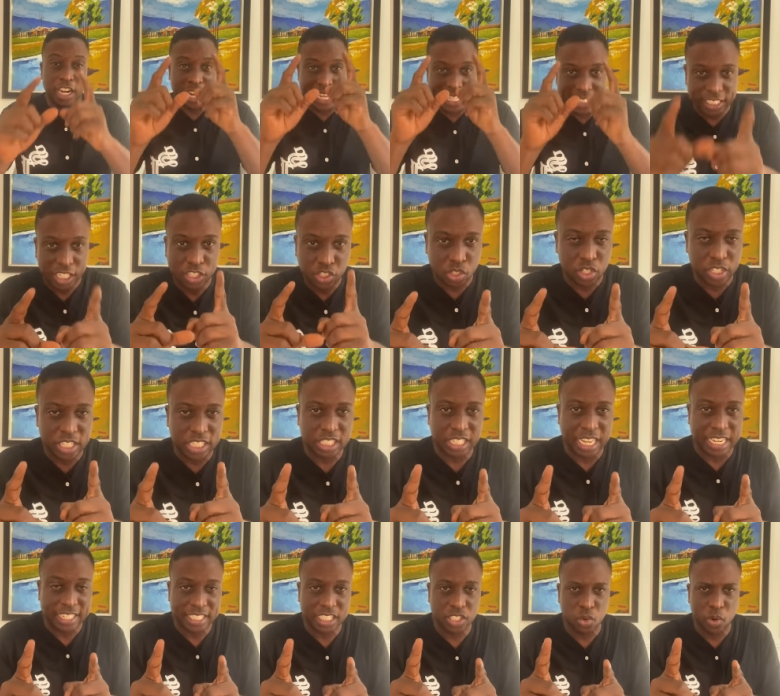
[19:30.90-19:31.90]
Listen to
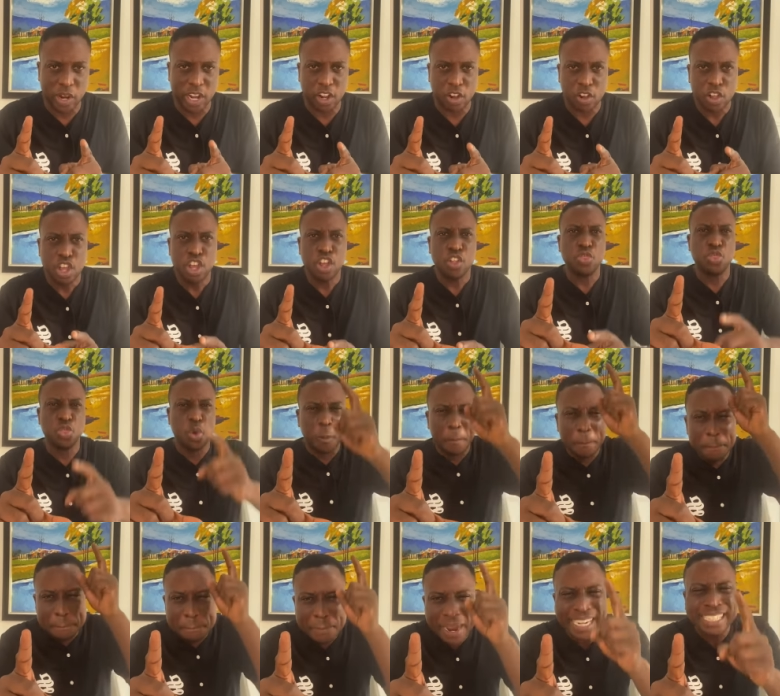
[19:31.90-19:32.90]
this and listen well
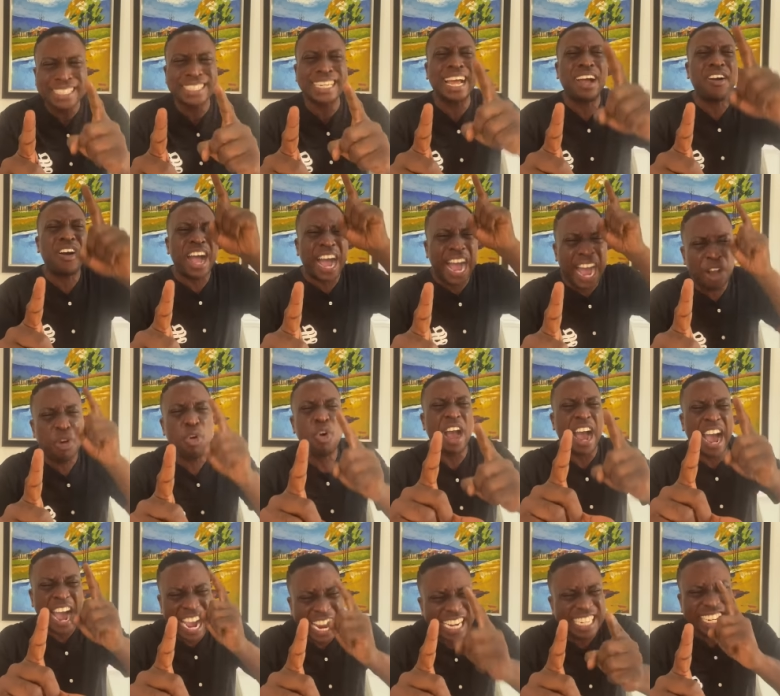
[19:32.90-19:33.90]
no matter how
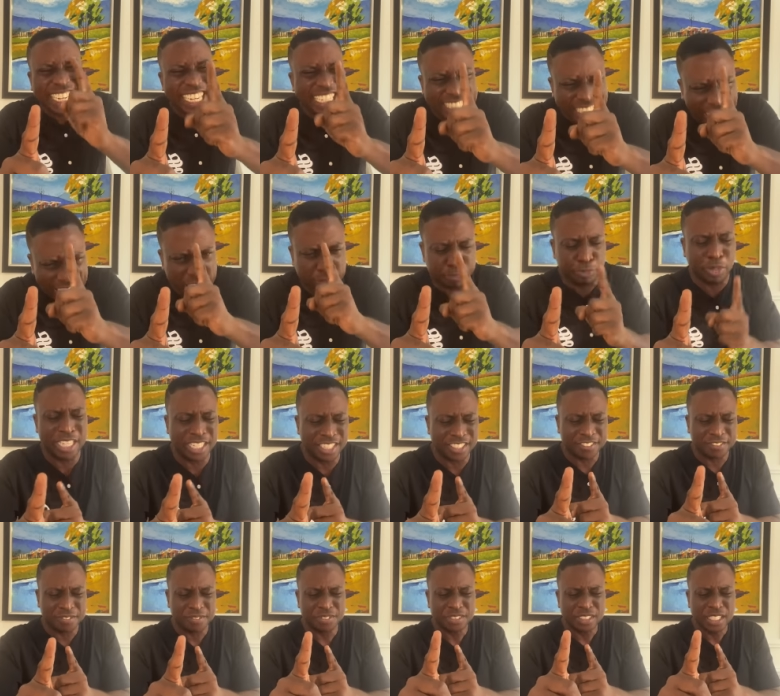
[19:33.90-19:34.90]
hard it has
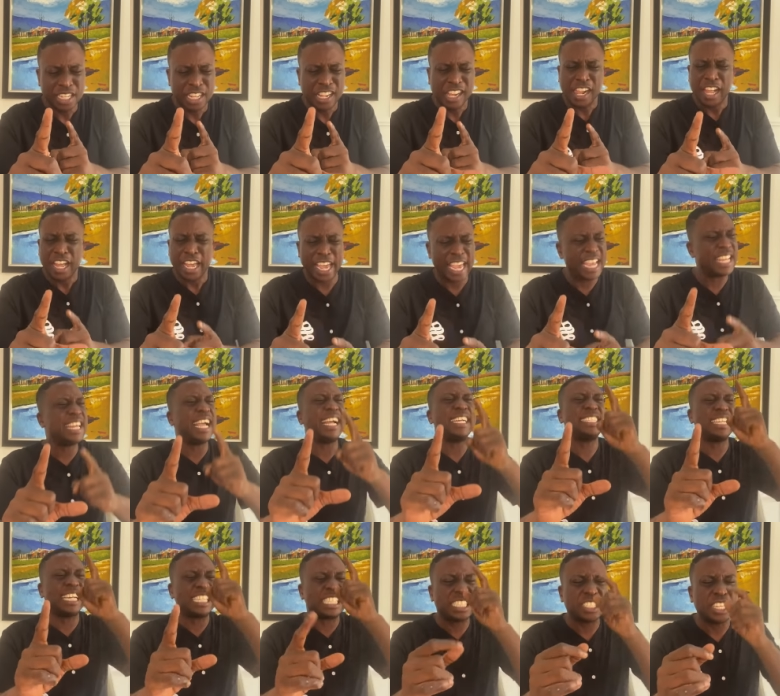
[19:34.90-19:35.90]
been hey, either
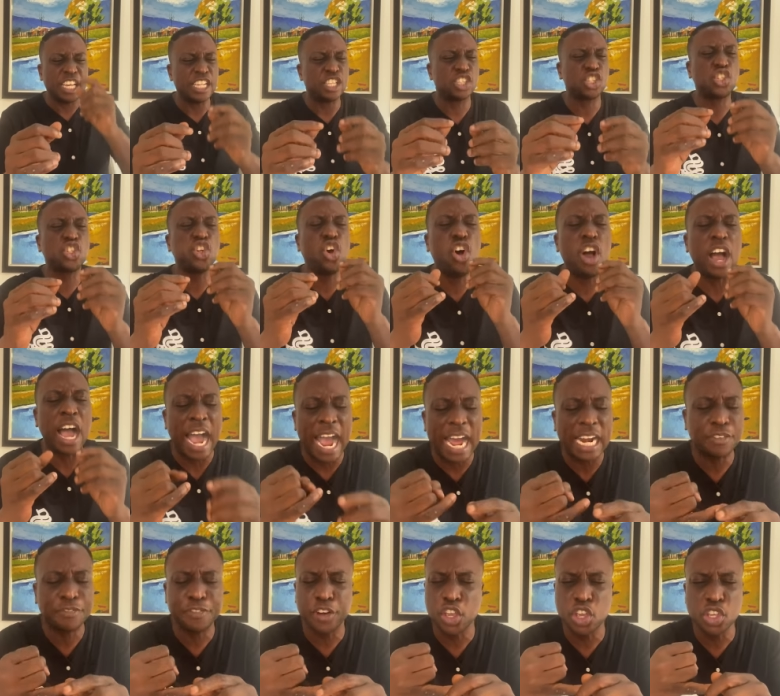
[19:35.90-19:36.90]
it has it's so
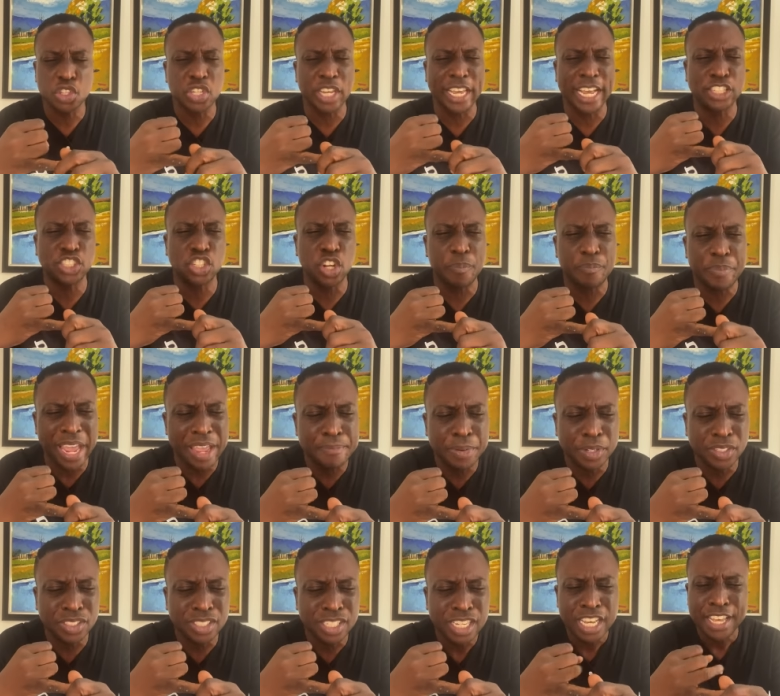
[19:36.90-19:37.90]
hard for you to get your
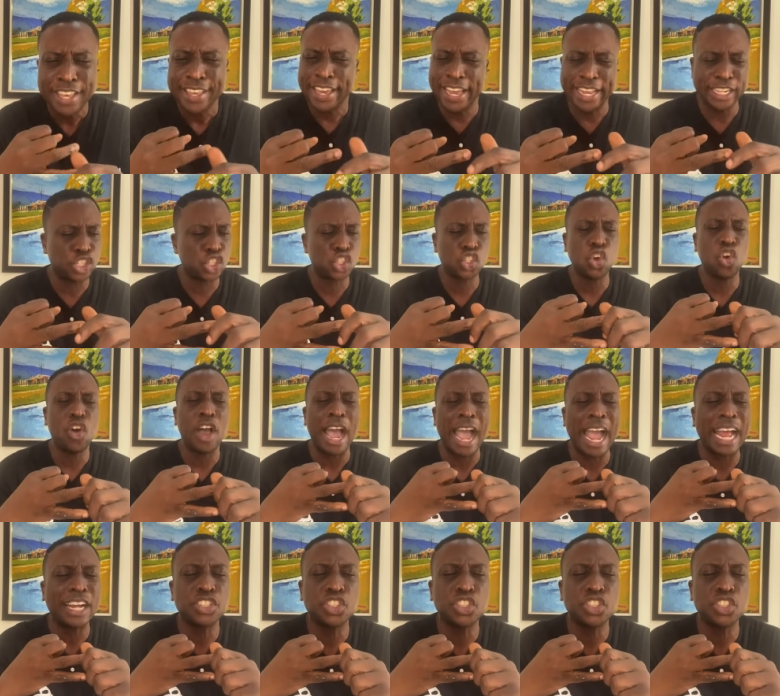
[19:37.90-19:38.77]
papers it's so hmm.